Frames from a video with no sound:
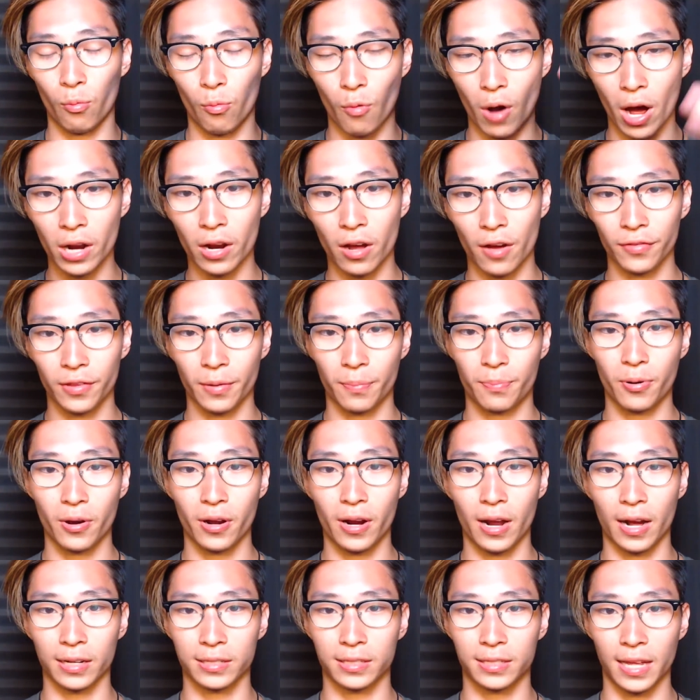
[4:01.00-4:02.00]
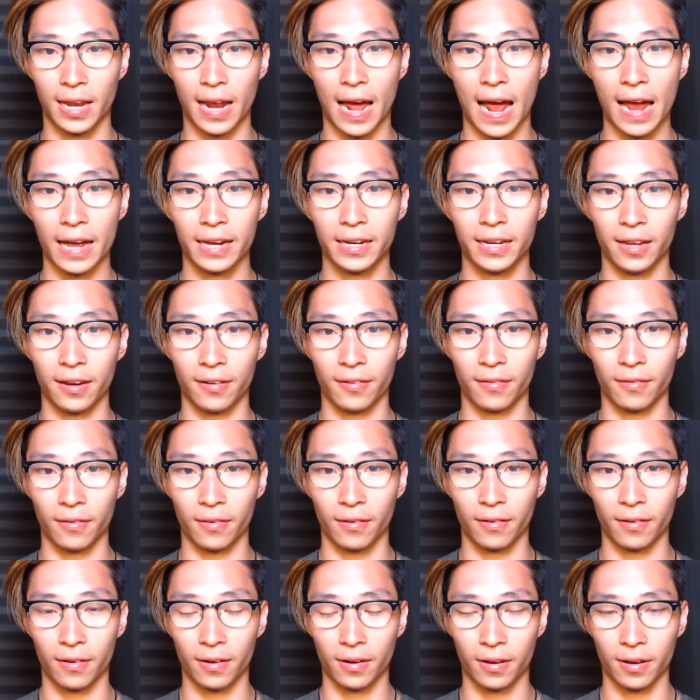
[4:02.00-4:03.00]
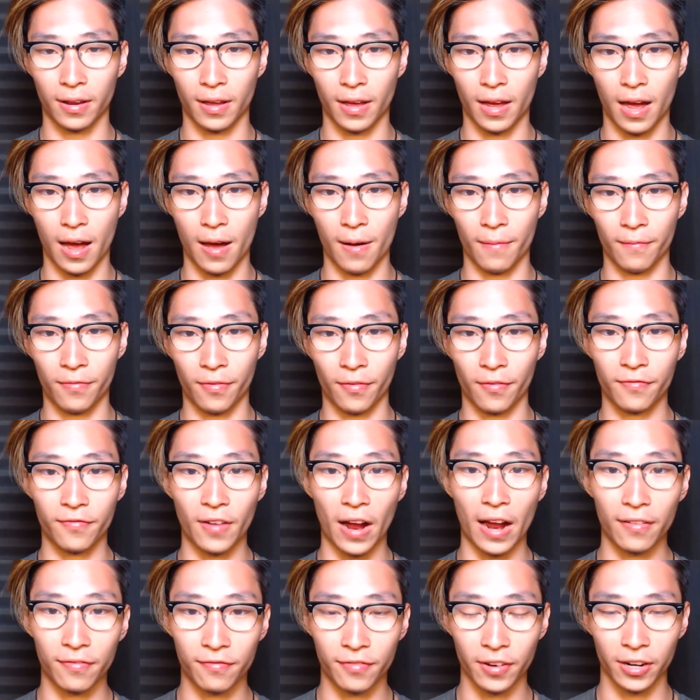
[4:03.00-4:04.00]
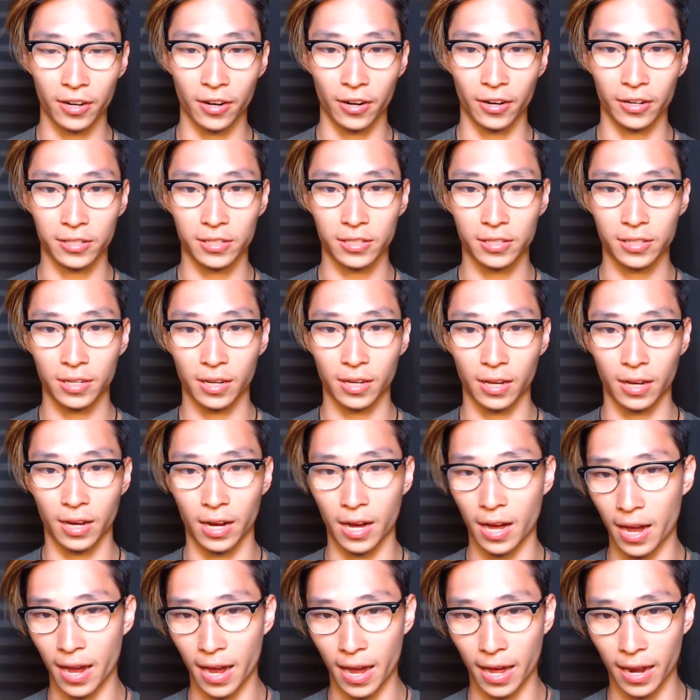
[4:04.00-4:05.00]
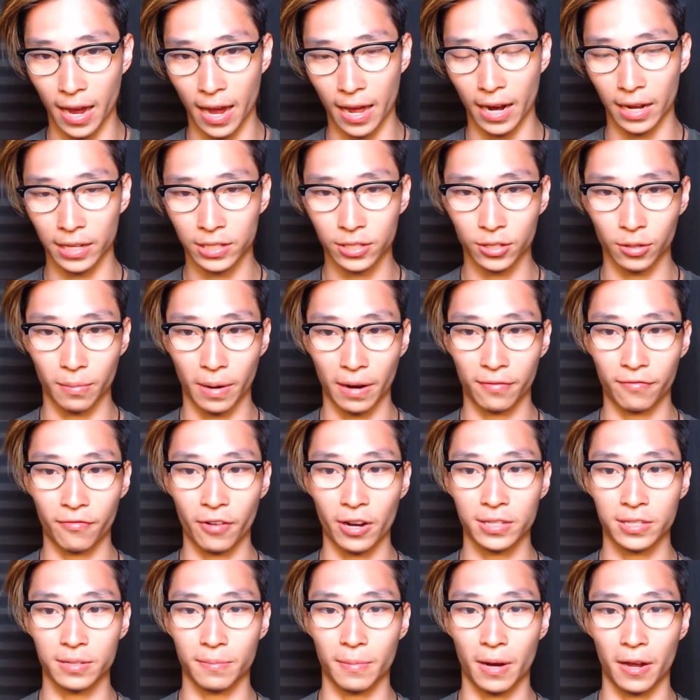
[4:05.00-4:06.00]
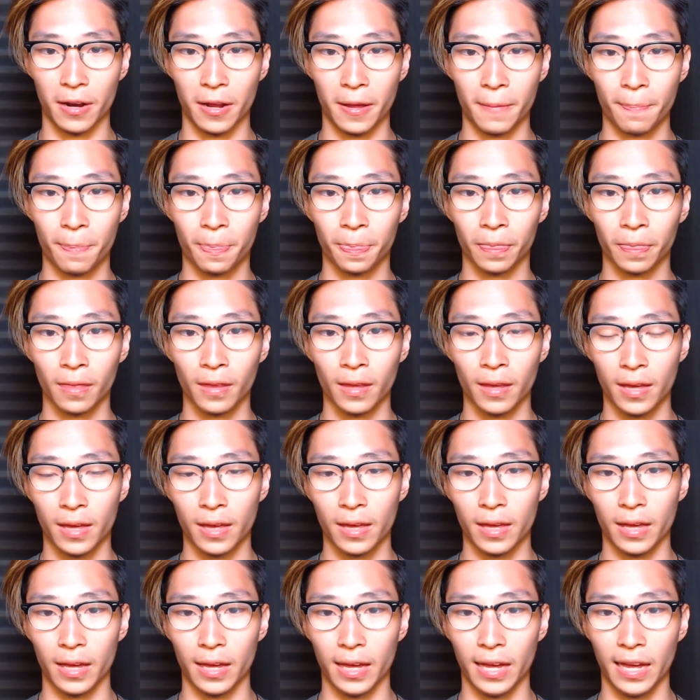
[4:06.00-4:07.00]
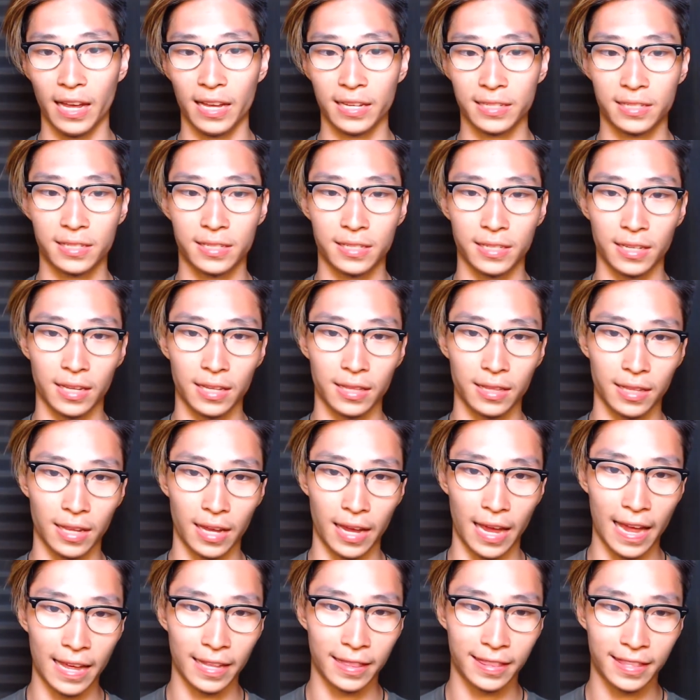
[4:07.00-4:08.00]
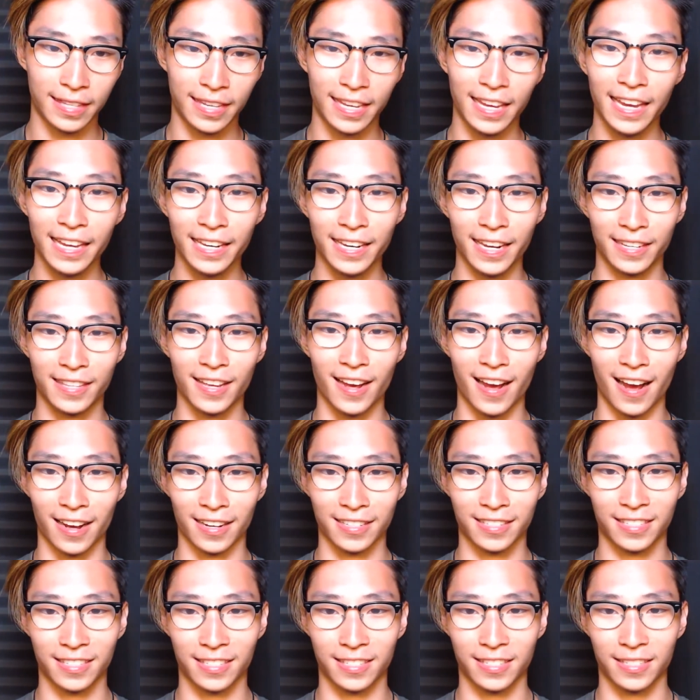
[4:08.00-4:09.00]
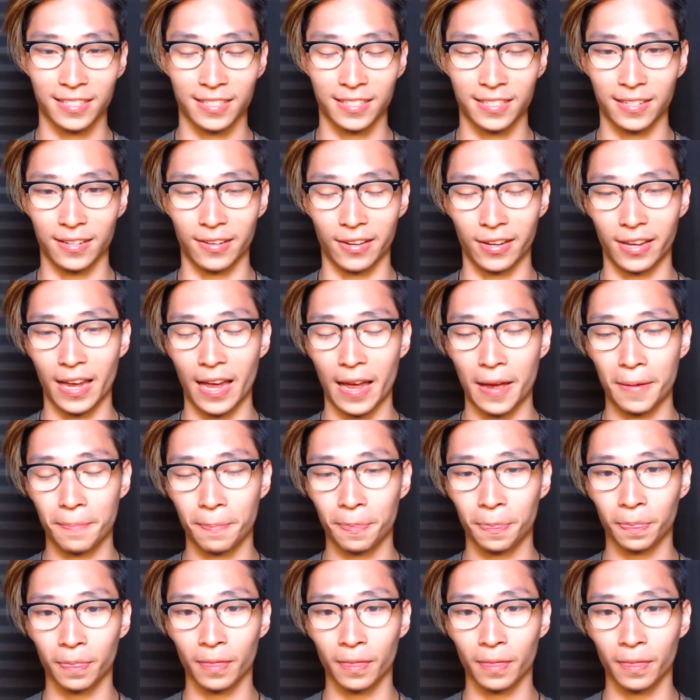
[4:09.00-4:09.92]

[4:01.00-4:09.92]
one of the products that I did for 5 figures, and I told my friends about it, is a tea detox. Okay,